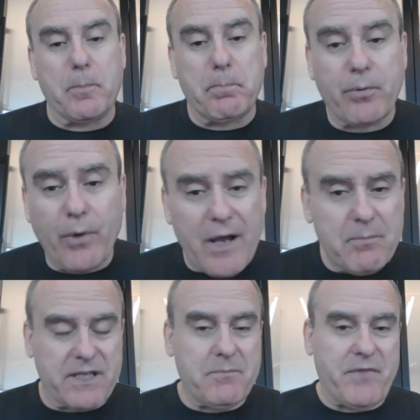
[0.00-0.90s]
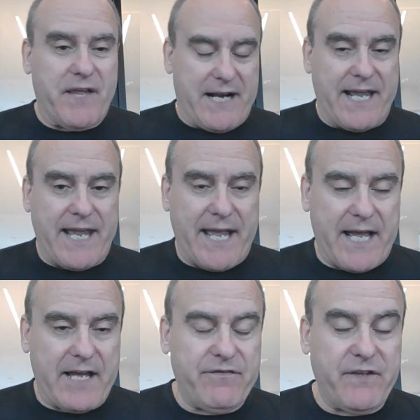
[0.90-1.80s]
problem that I
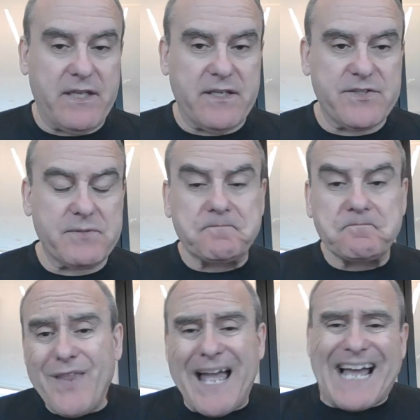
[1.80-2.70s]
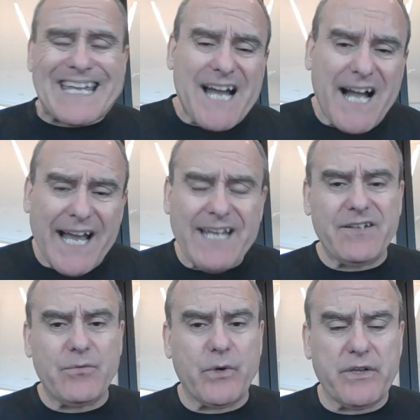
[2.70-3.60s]
have is I kind
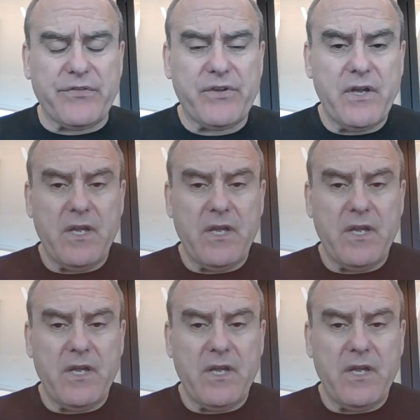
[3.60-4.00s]
of was